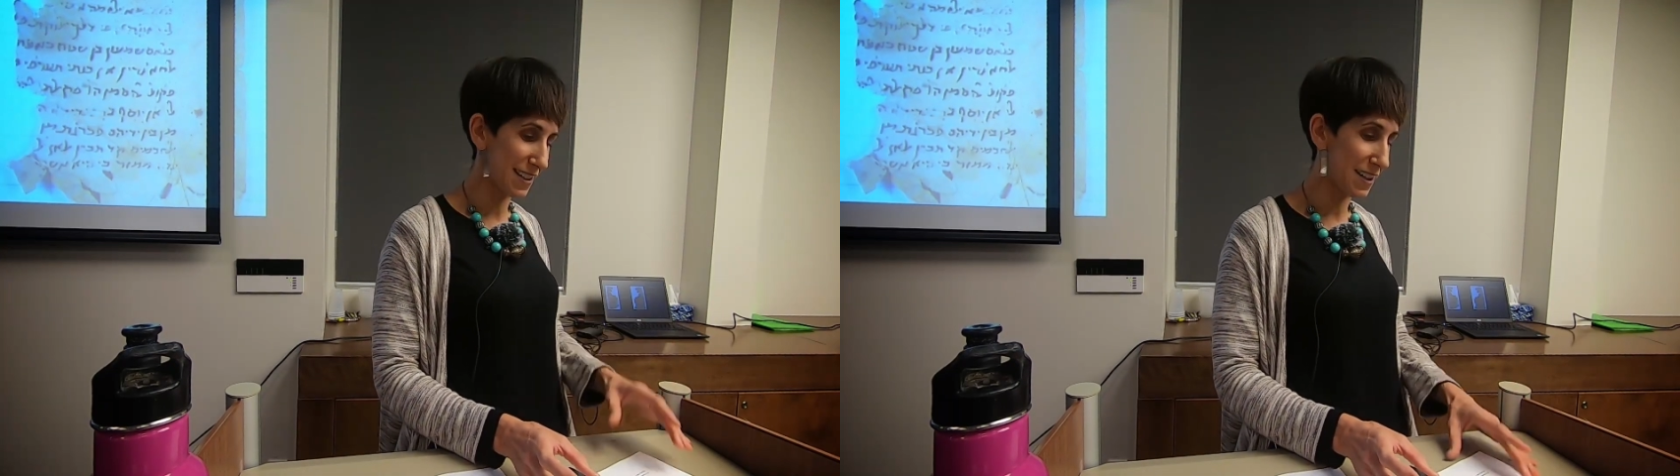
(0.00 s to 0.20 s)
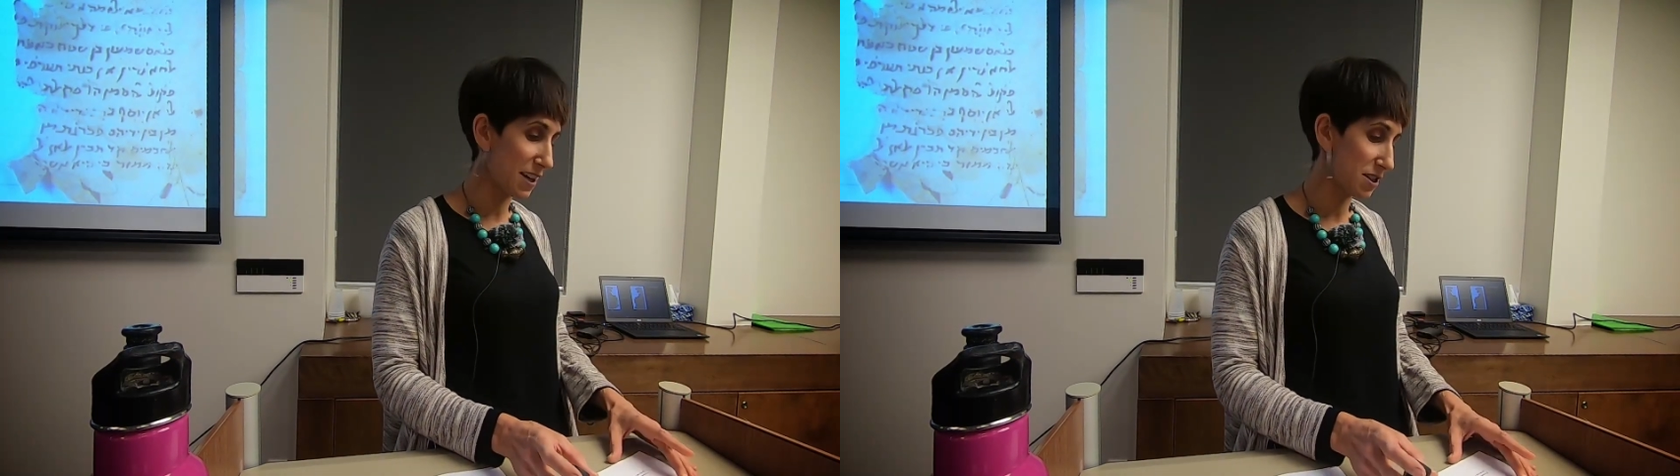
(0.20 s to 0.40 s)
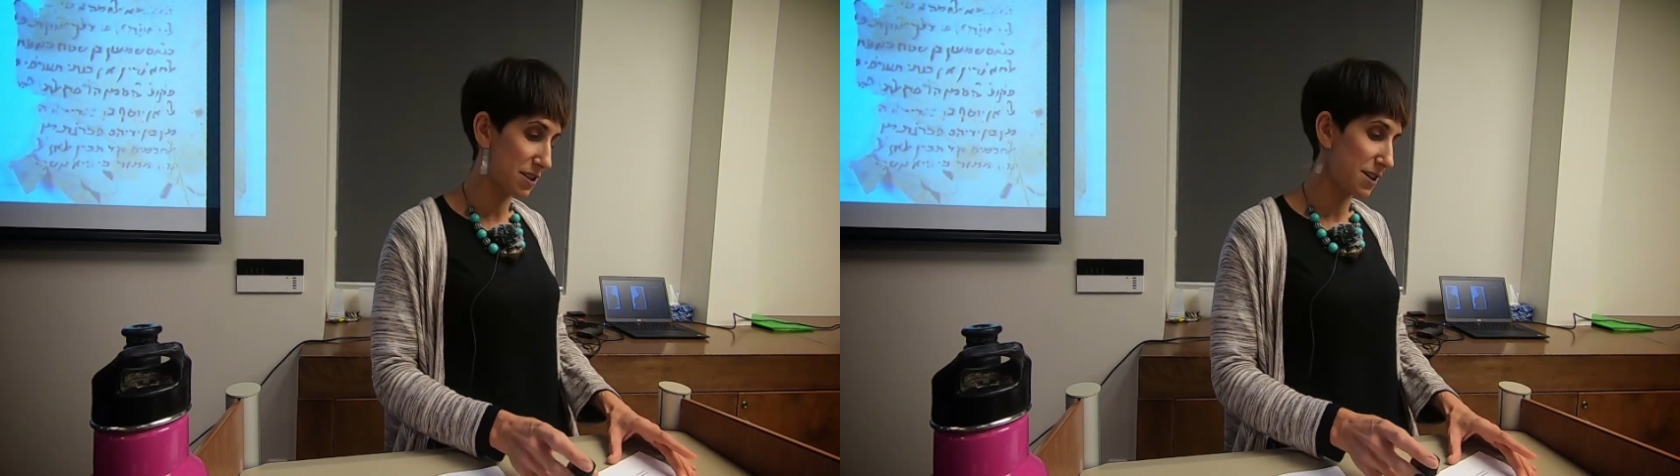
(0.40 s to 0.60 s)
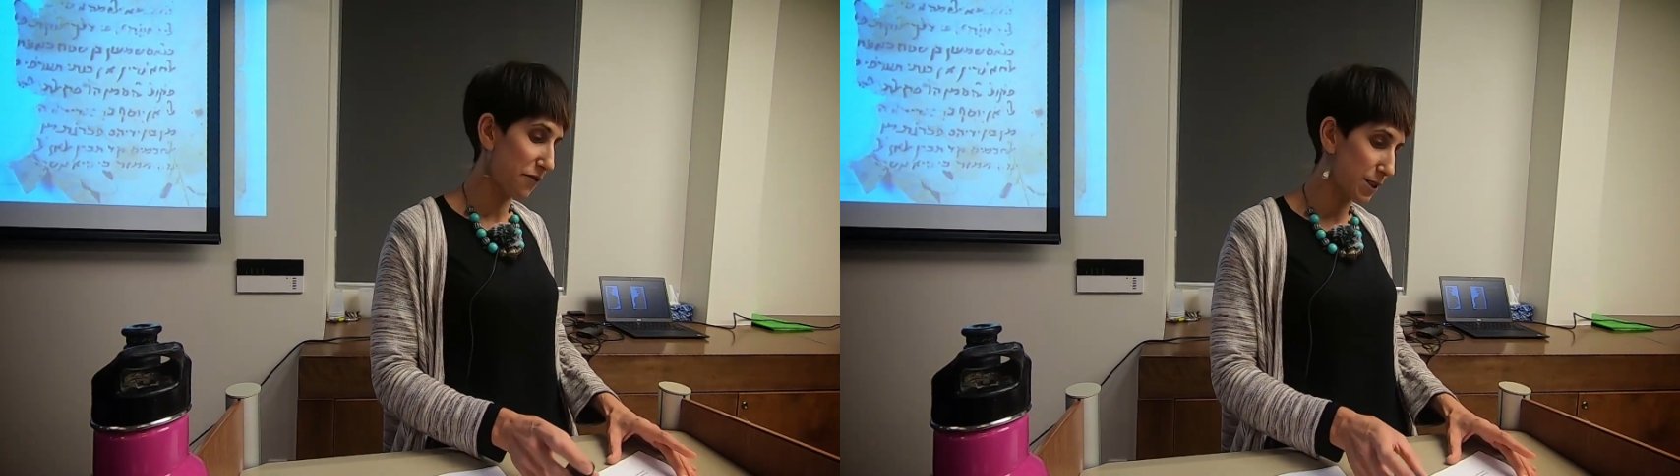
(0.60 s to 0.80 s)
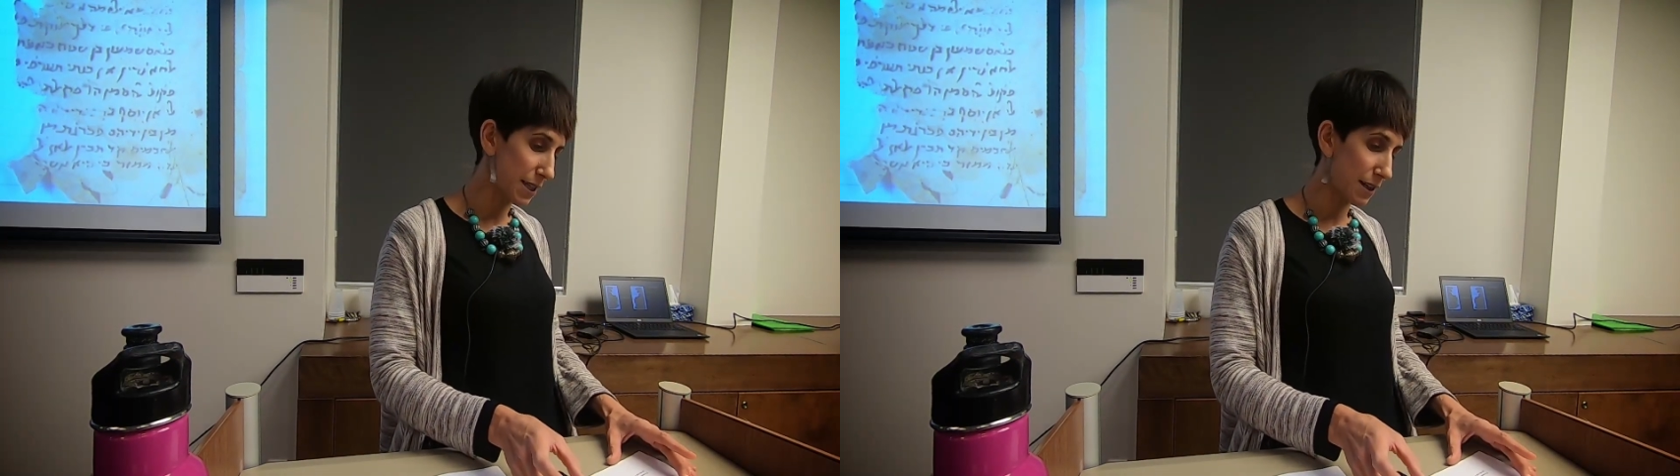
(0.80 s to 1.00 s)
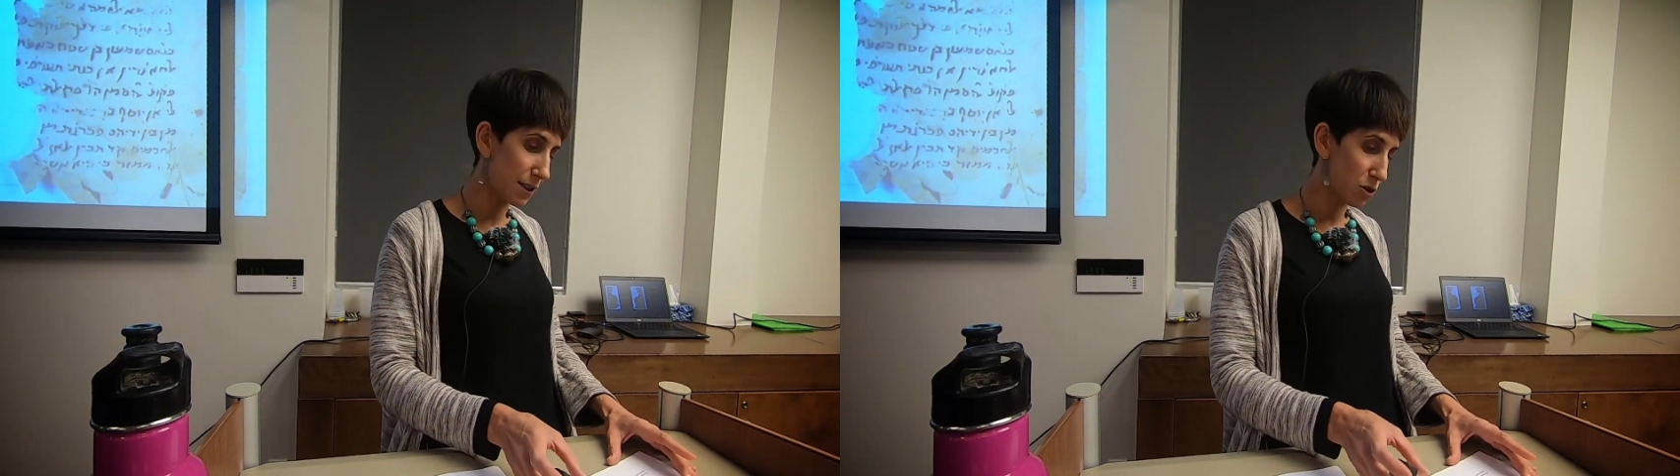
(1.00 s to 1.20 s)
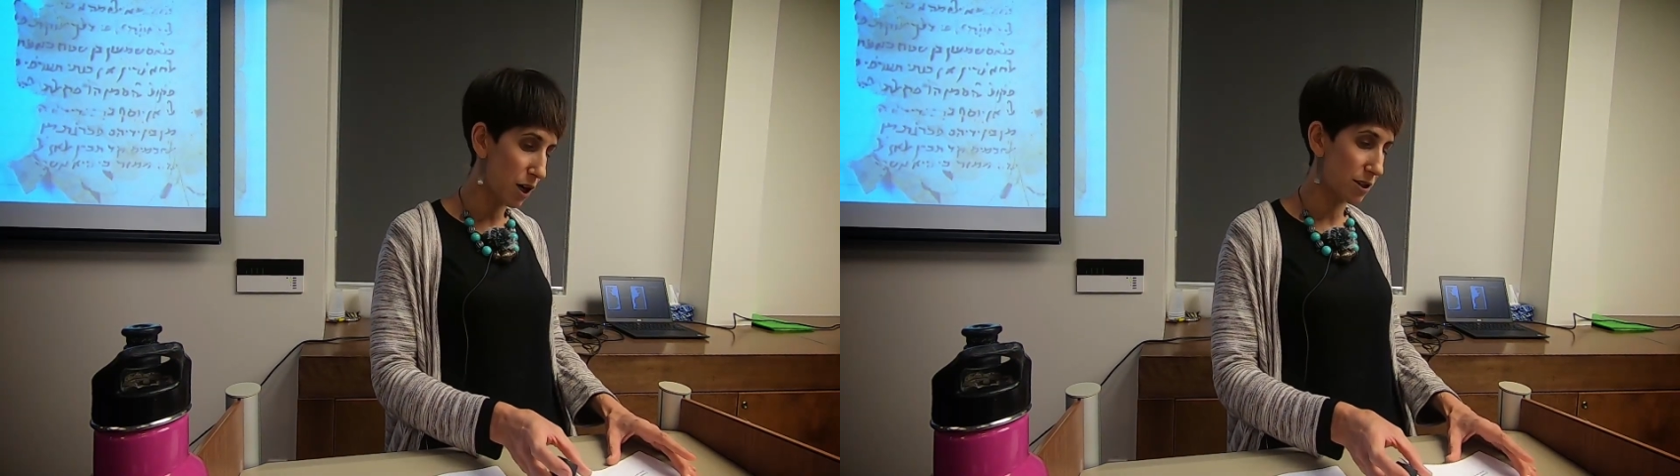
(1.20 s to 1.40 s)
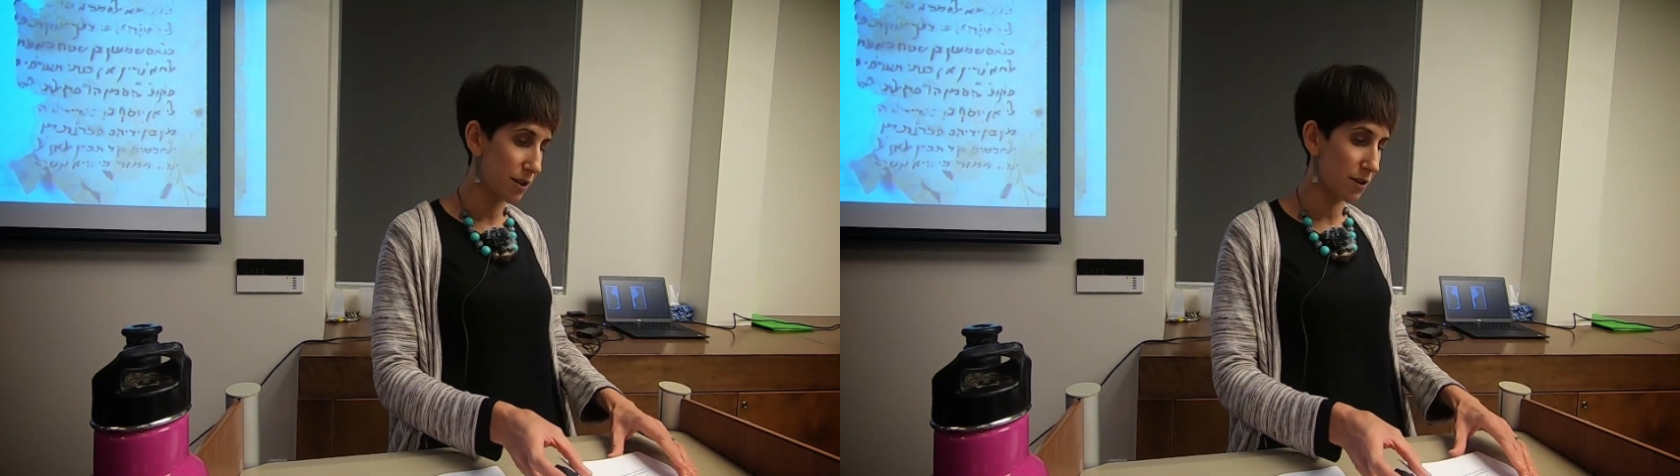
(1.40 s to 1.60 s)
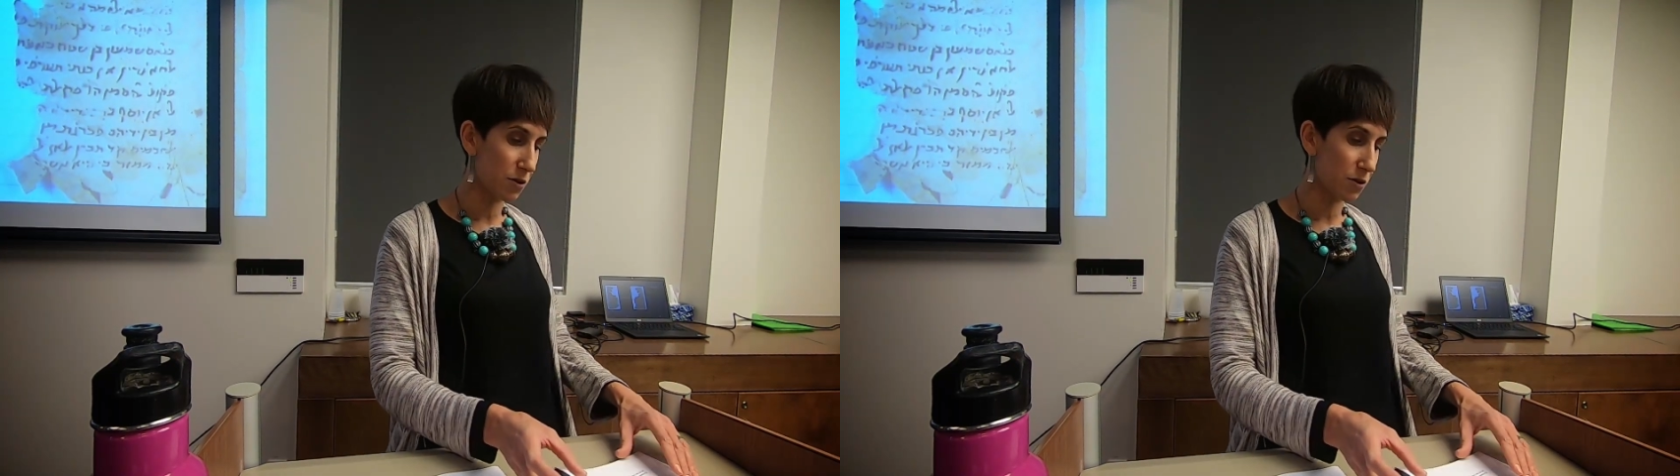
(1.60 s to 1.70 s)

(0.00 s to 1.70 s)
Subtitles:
It's not just a difference in construction.